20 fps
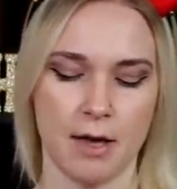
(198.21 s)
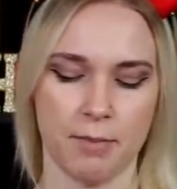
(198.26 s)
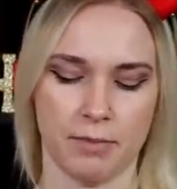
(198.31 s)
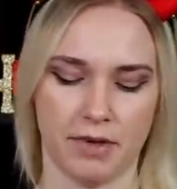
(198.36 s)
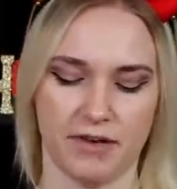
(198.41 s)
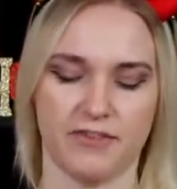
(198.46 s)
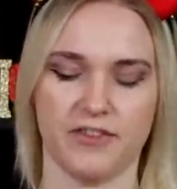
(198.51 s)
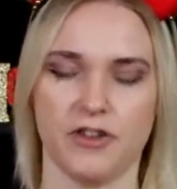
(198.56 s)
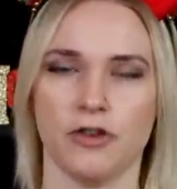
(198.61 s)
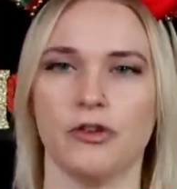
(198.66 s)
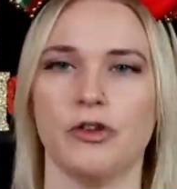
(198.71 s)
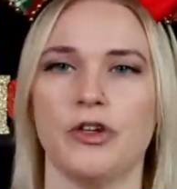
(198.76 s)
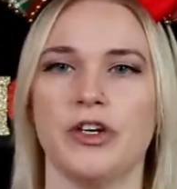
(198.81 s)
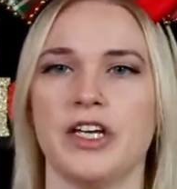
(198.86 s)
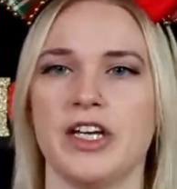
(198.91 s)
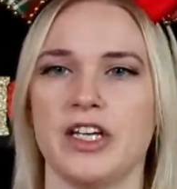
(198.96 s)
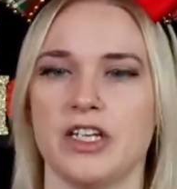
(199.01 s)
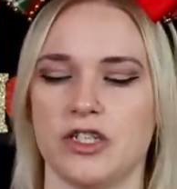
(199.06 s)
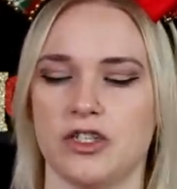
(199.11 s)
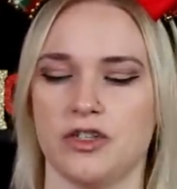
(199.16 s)
But if you're
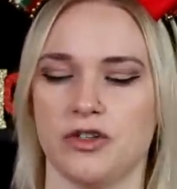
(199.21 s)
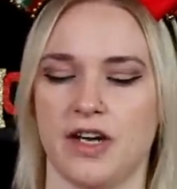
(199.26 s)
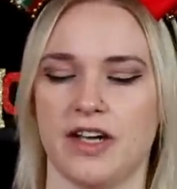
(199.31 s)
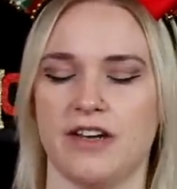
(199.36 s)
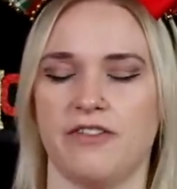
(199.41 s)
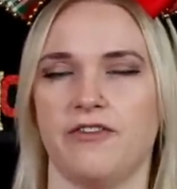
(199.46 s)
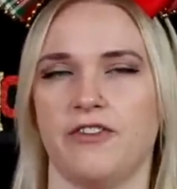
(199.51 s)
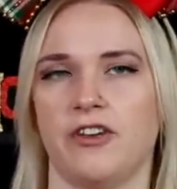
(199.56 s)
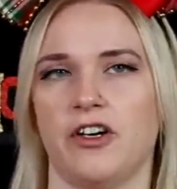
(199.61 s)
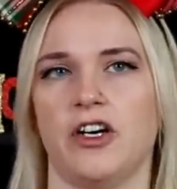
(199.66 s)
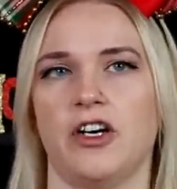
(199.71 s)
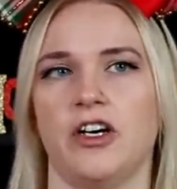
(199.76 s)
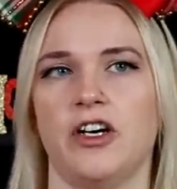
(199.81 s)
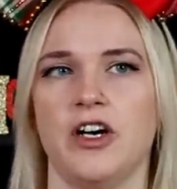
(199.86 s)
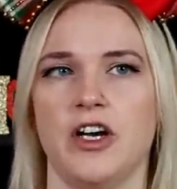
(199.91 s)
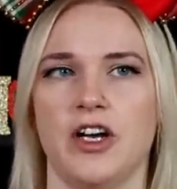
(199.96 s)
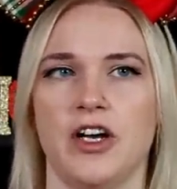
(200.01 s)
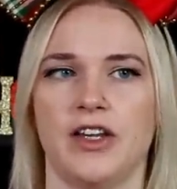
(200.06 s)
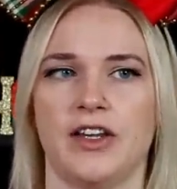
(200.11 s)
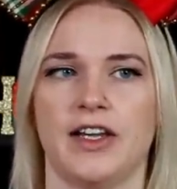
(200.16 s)
looking to trade for,
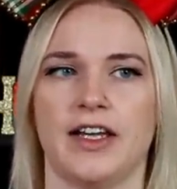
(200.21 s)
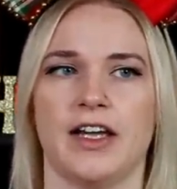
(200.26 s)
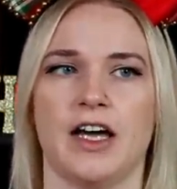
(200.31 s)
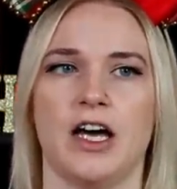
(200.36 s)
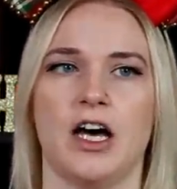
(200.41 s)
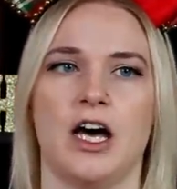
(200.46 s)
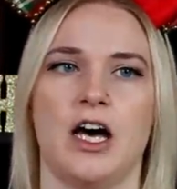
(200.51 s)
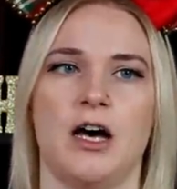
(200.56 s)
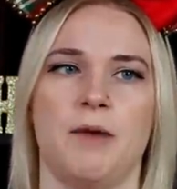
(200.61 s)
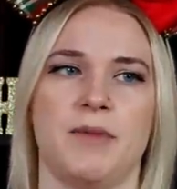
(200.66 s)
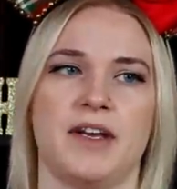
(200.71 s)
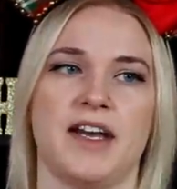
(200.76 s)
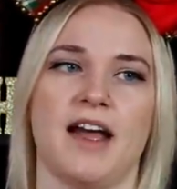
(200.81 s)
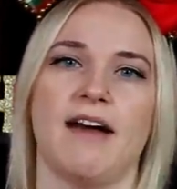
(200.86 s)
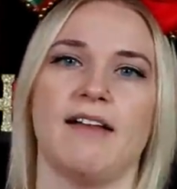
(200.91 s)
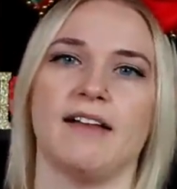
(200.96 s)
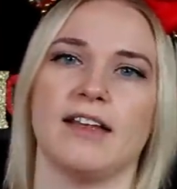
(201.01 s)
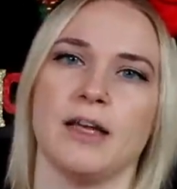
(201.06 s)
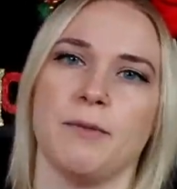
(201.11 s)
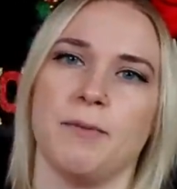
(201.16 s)
like, an
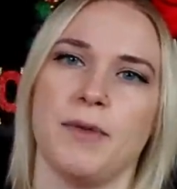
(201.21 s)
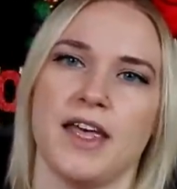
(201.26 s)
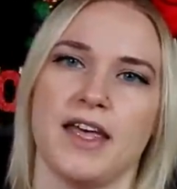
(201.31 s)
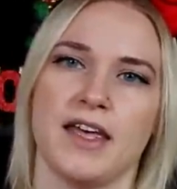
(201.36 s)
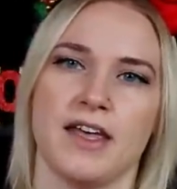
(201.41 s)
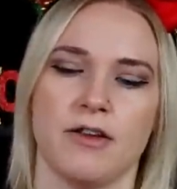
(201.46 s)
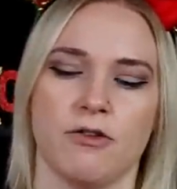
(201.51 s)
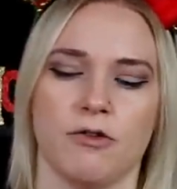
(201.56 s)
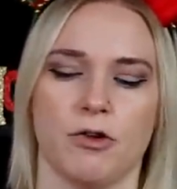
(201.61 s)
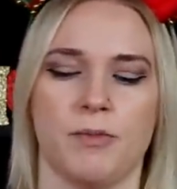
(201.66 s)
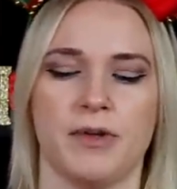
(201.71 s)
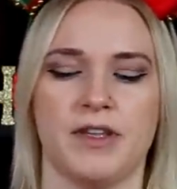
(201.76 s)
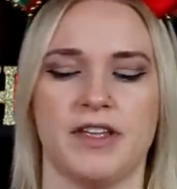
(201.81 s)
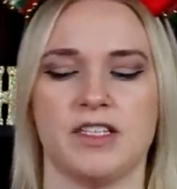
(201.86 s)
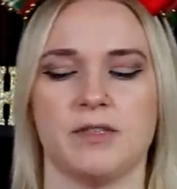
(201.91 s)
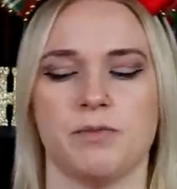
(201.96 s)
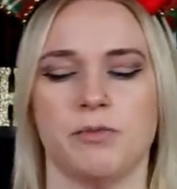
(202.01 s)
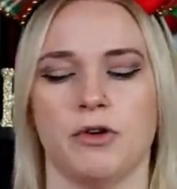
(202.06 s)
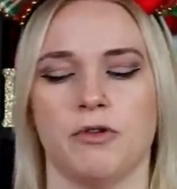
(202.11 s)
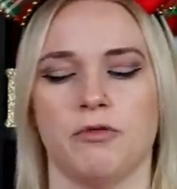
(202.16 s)
LE pin or a pin
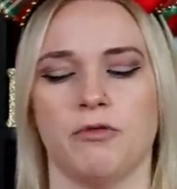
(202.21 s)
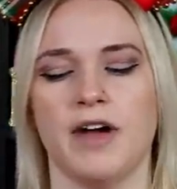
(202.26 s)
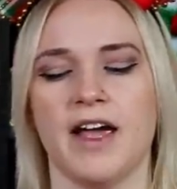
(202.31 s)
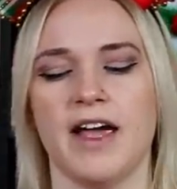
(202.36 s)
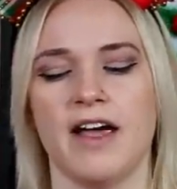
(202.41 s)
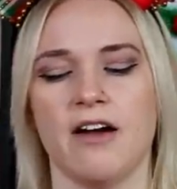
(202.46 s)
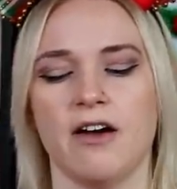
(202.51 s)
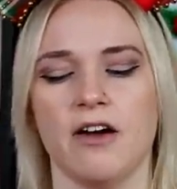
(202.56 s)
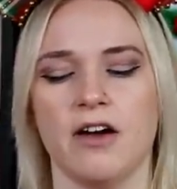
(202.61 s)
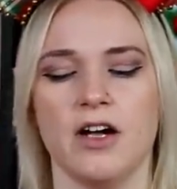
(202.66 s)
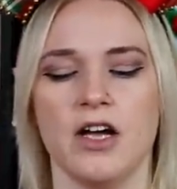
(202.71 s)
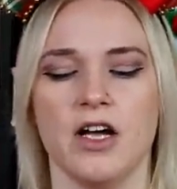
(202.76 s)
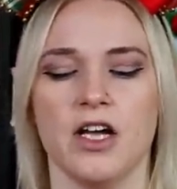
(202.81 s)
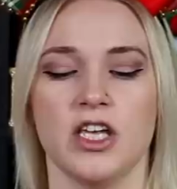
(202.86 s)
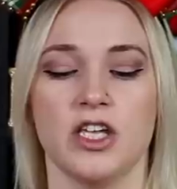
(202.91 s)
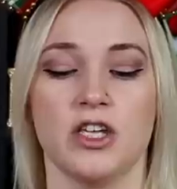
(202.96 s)
that's more rare,